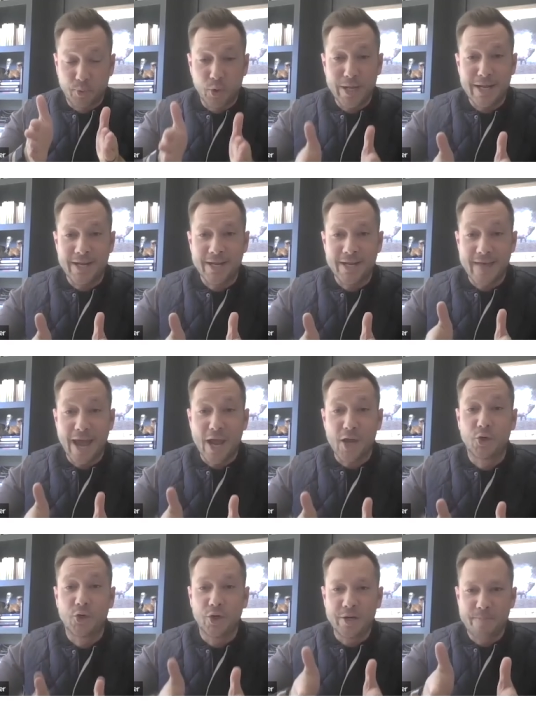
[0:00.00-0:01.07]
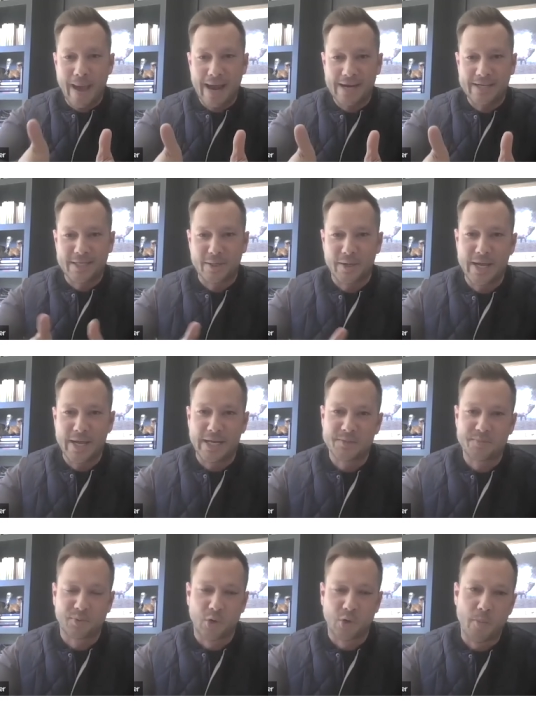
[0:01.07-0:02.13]
putting that good bacteria in
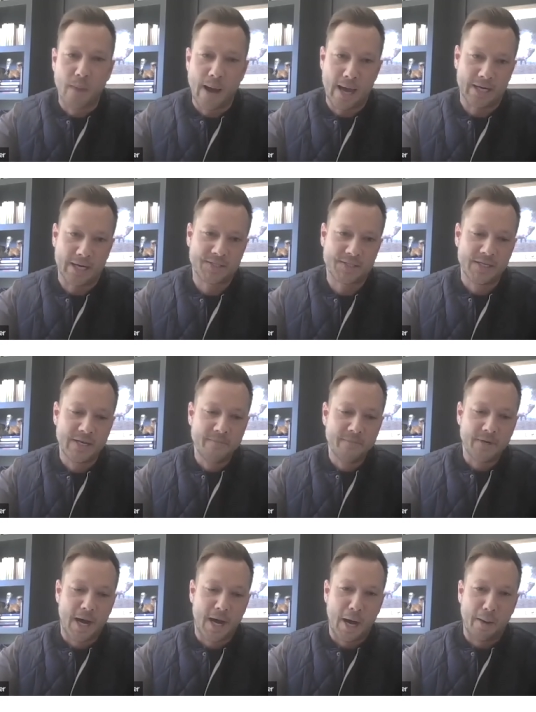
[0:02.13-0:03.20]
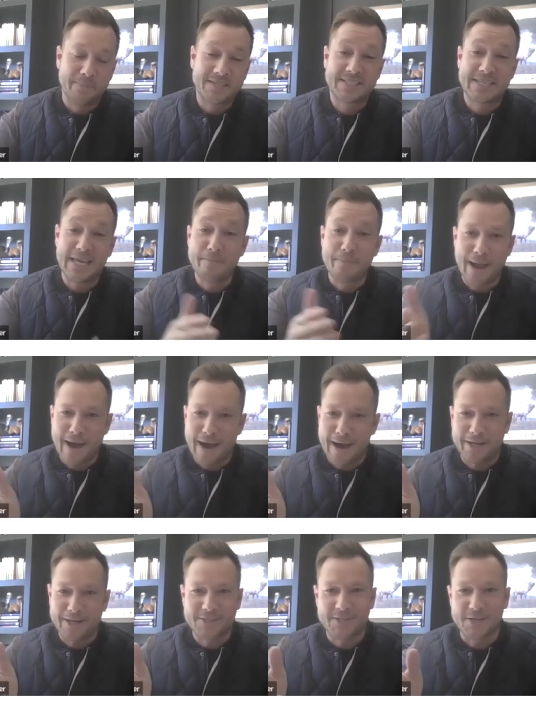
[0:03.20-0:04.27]
as probiotics.
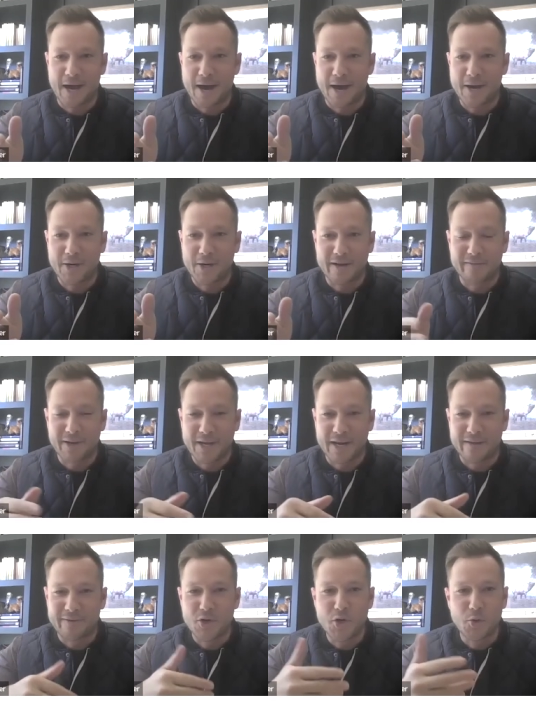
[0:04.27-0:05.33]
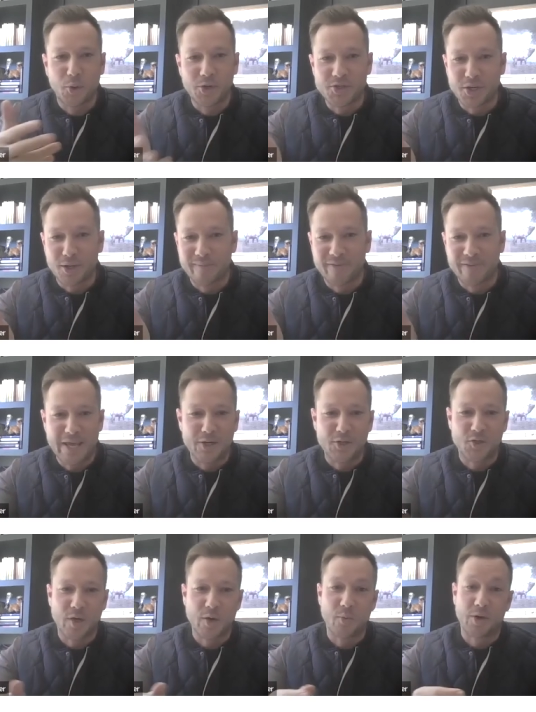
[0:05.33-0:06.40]
Symbiotics are kind of a newer term for the
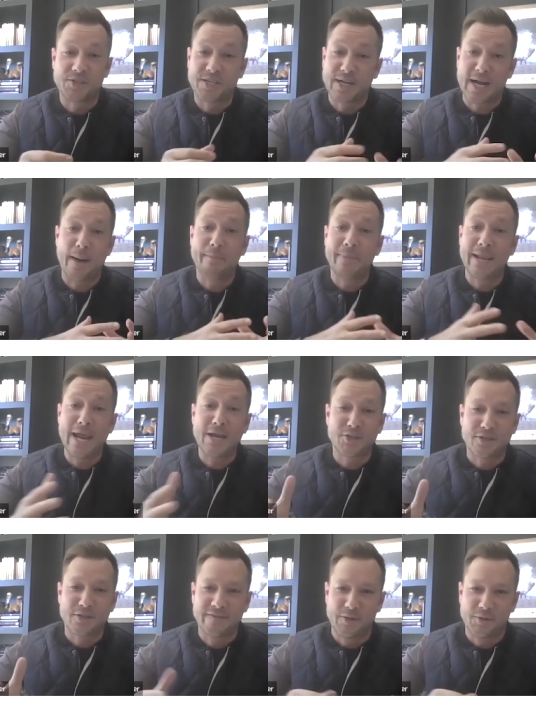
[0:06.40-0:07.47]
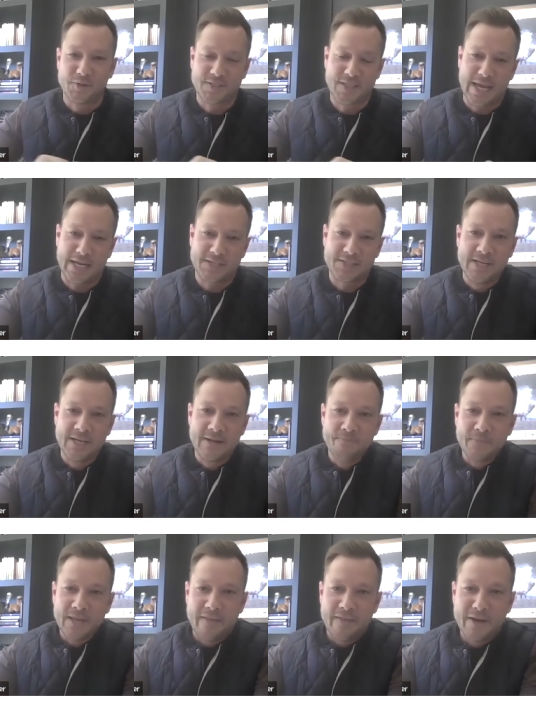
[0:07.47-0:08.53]
industry, where it's a combination of those.
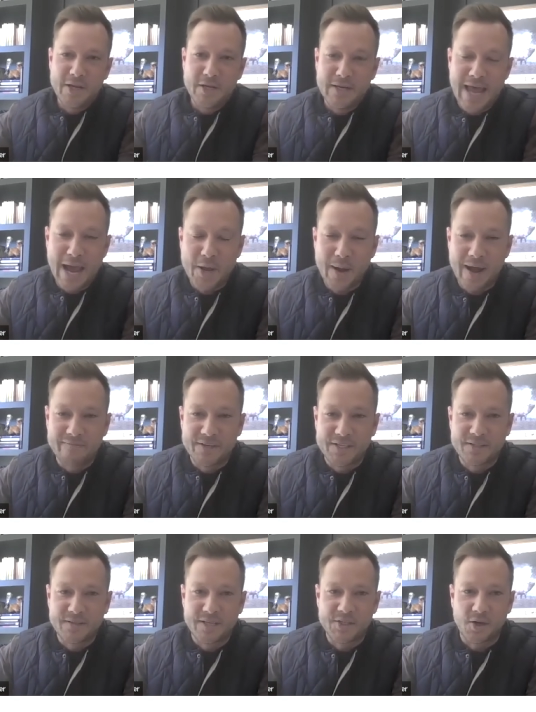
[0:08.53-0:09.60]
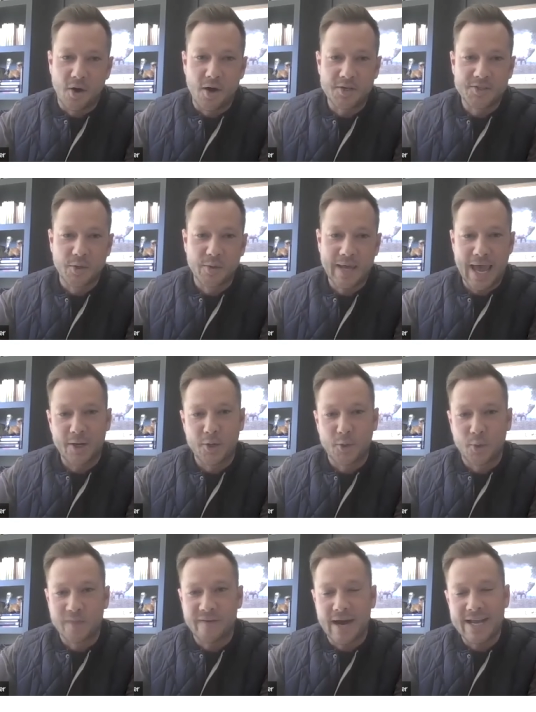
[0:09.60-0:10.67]
Now you have this also
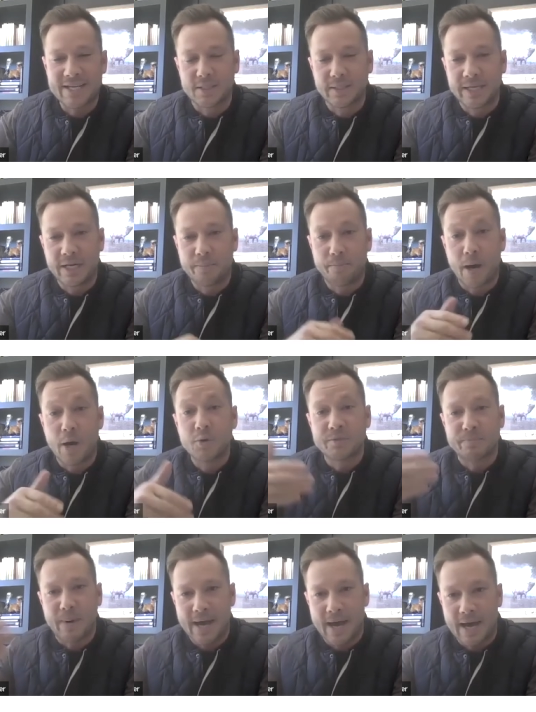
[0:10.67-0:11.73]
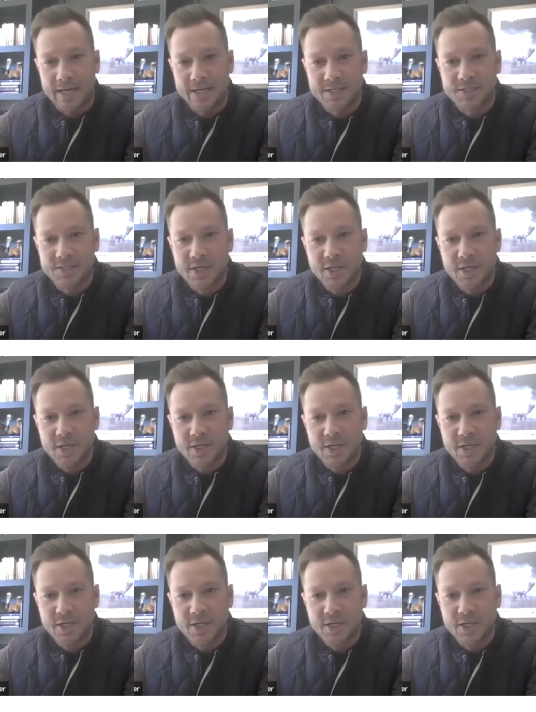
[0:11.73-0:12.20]
category of isolated postbiotics,